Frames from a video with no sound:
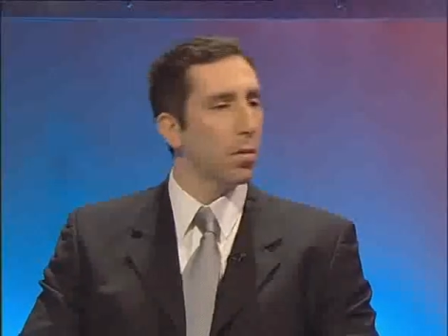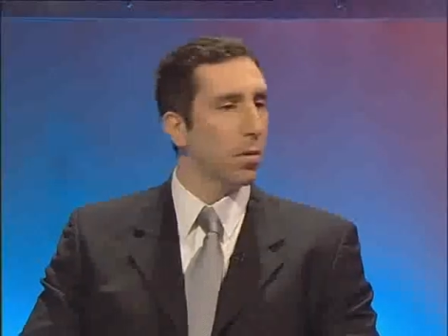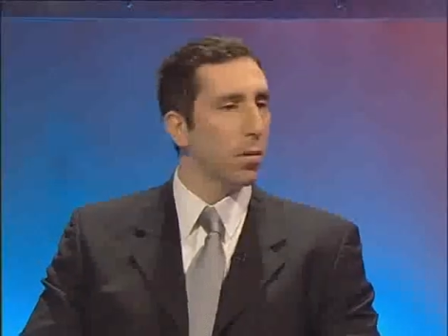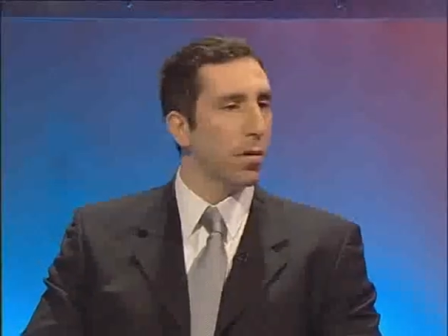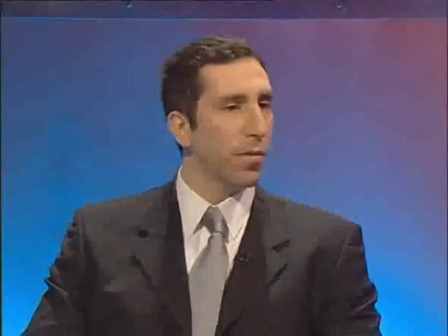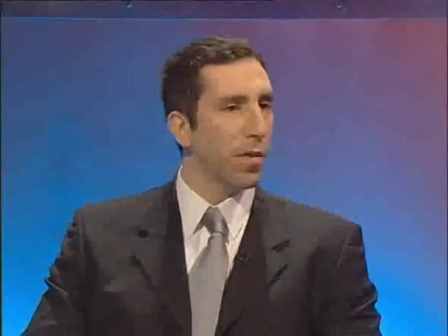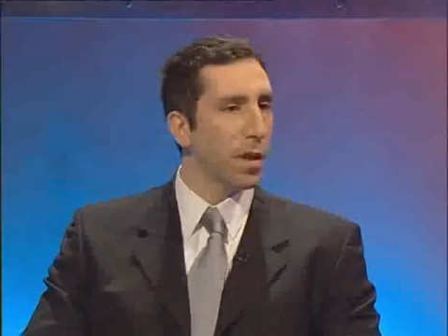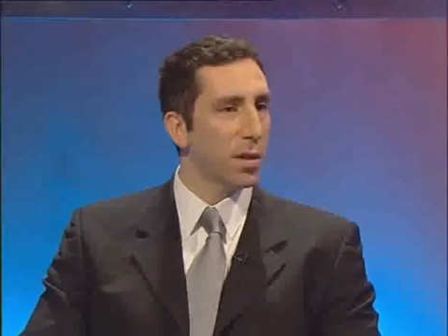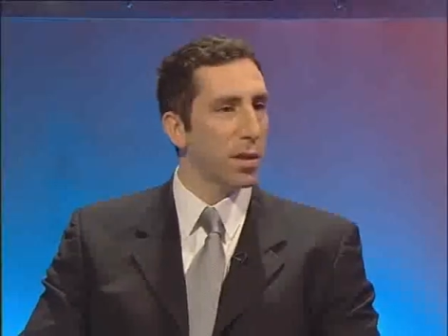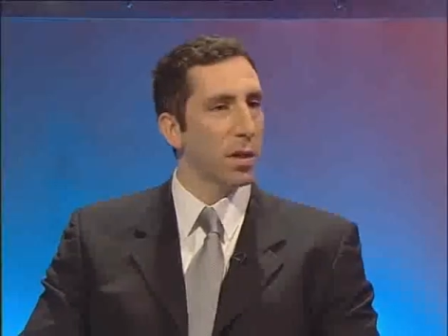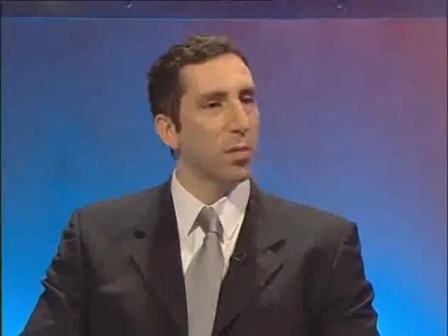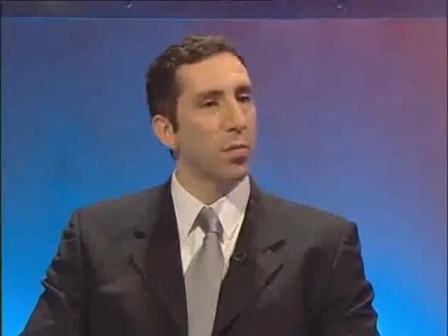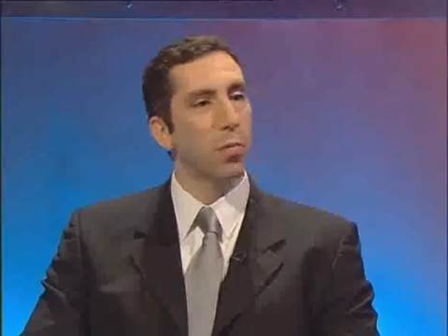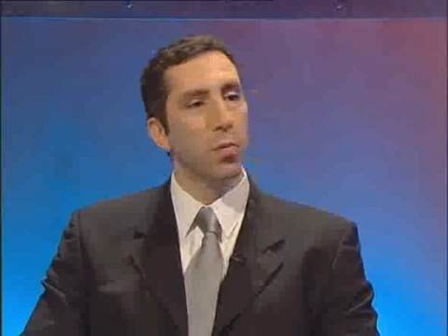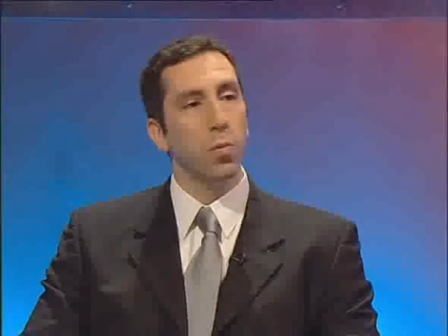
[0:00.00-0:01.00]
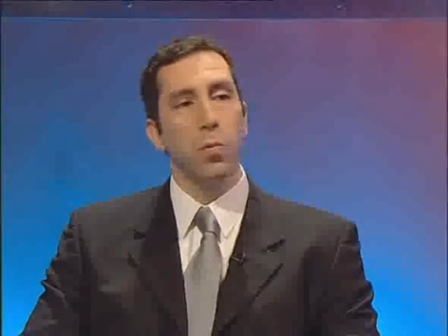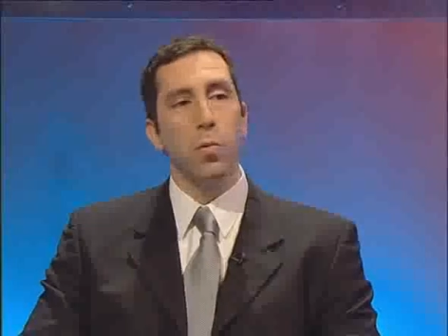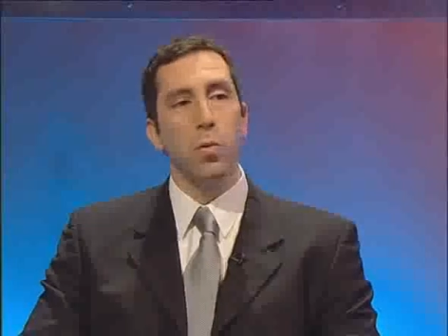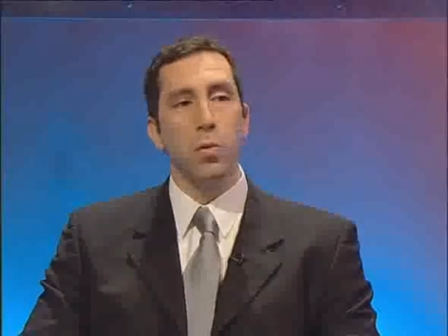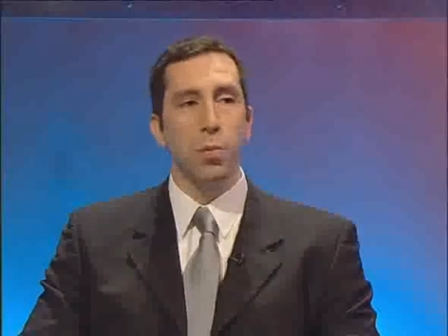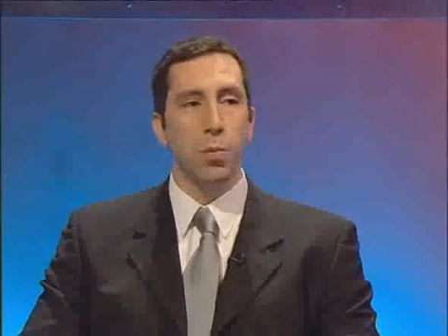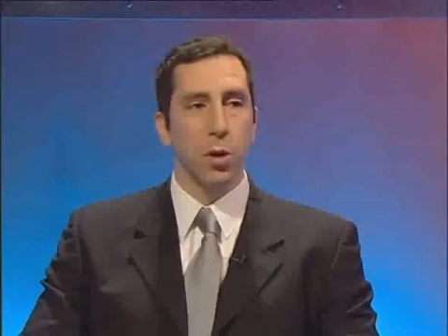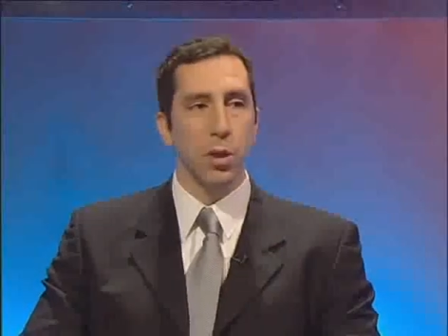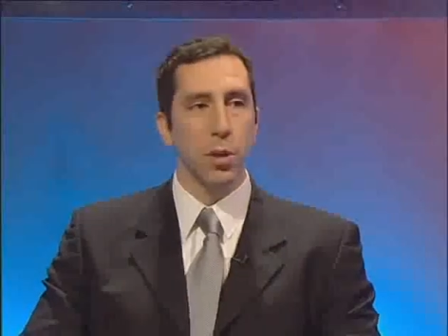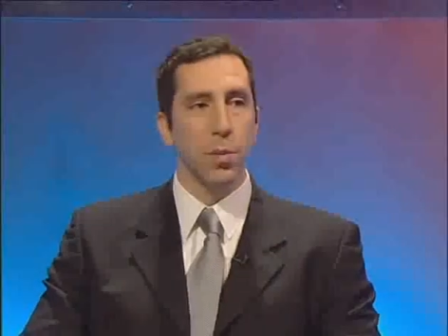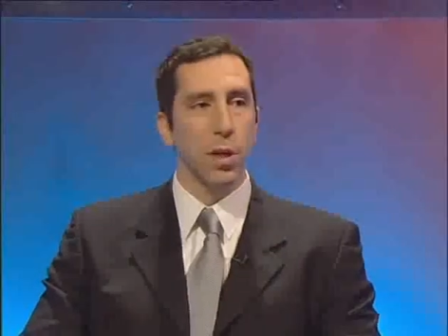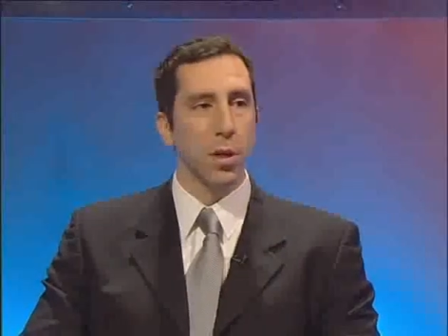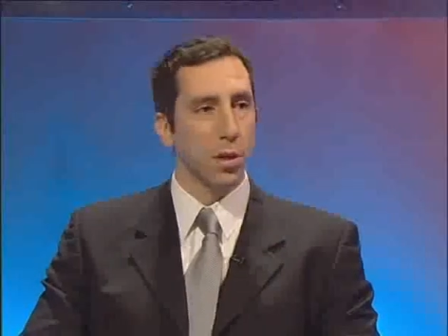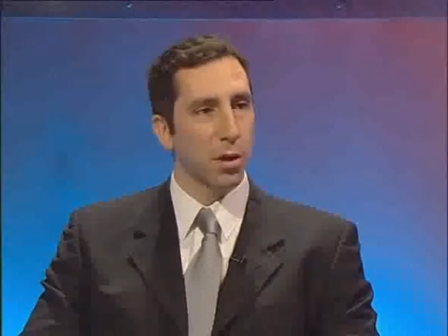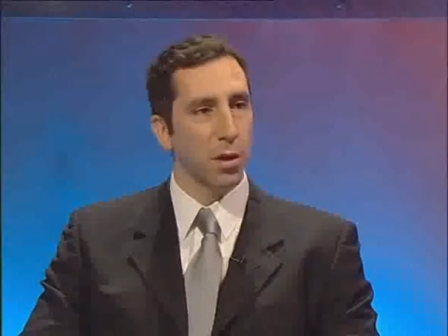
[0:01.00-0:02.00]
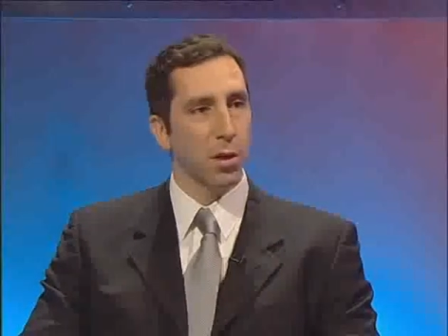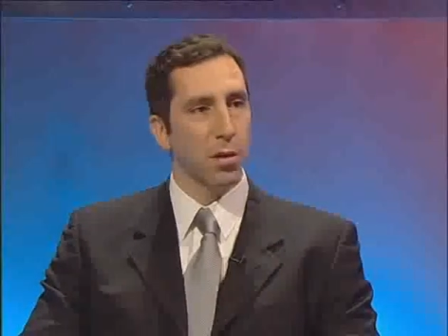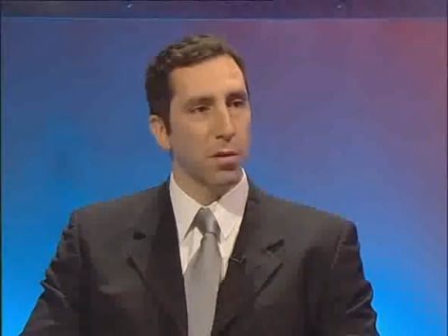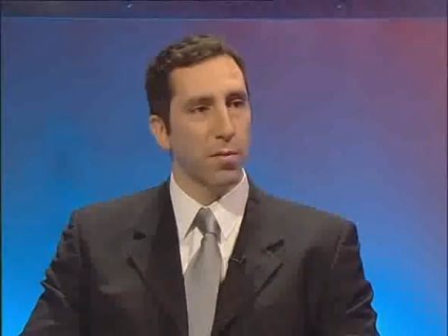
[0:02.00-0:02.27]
events that could possibly occur.